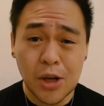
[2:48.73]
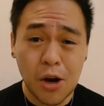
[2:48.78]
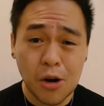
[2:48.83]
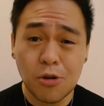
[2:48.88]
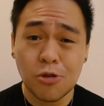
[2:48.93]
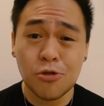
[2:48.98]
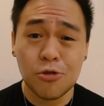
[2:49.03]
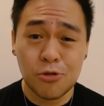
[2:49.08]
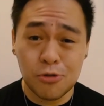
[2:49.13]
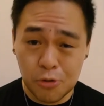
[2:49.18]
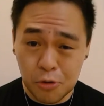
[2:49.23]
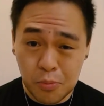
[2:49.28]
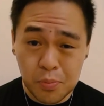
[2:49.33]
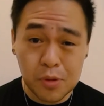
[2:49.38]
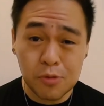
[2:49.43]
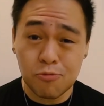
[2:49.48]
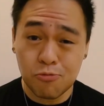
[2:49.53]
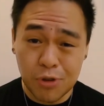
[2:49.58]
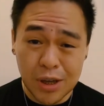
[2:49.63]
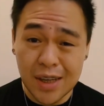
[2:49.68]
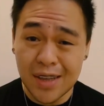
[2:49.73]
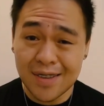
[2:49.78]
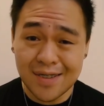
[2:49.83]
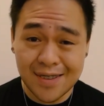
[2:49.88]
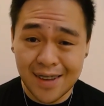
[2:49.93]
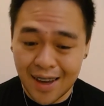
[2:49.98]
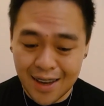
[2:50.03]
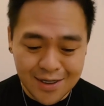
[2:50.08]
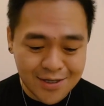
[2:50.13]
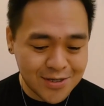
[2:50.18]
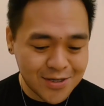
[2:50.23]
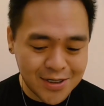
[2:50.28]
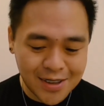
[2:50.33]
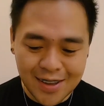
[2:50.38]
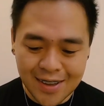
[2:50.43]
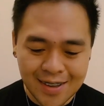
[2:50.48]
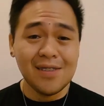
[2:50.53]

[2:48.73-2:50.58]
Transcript: our soup really tasty.